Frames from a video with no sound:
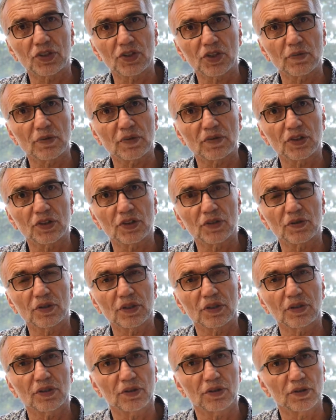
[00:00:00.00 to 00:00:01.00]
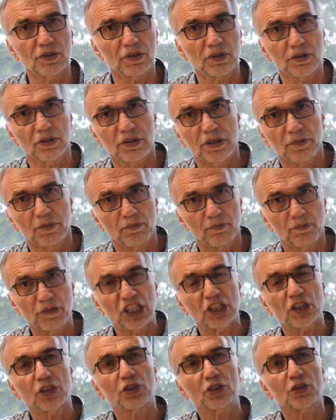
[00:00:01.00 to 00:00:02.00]
some of the
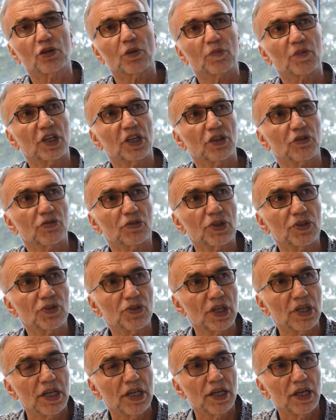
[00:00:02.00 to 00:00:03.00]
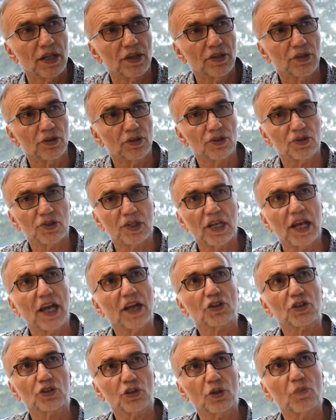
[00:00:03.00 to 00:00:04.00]
Middle Europe countries, there is a
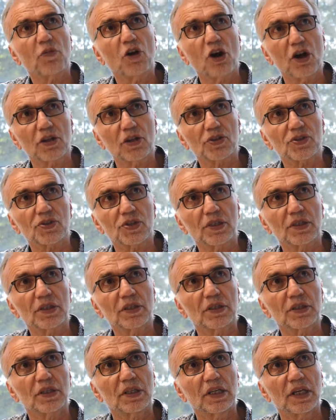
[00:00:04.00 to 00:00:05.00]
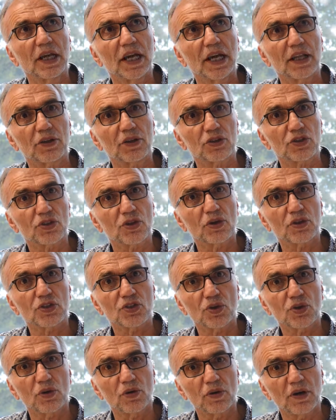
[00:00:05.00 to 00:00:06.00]
national policy and there's
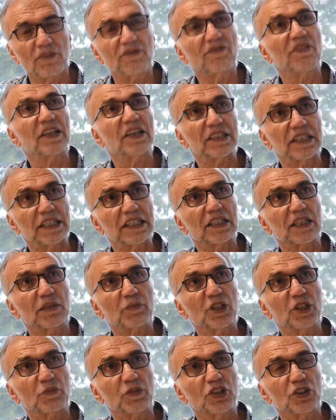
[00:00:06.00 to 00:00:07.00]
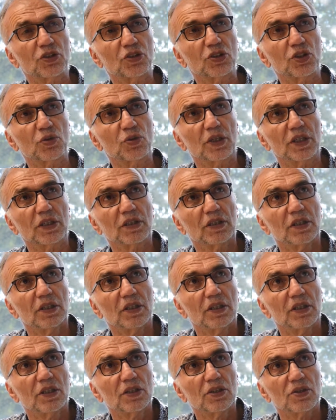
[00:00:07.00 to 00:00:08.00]
also a funding commitment to do it.
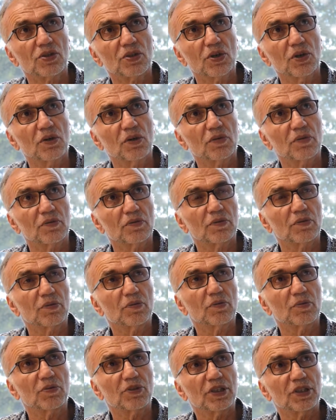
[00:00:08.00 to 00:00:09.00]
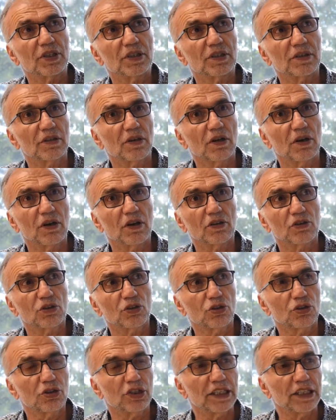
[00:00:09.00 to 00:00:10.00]
So we are
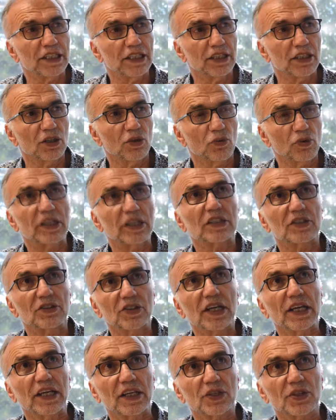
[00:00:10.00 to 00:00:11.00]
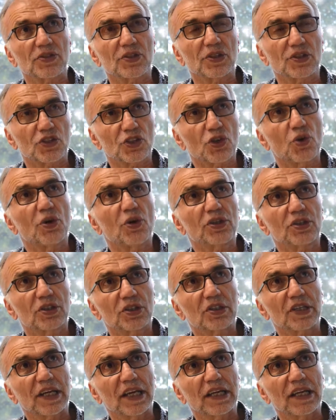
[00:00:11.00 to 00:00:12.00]
learning what it takes. It's going to
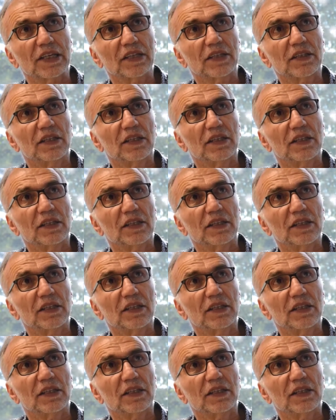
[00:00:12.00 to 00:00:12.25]
take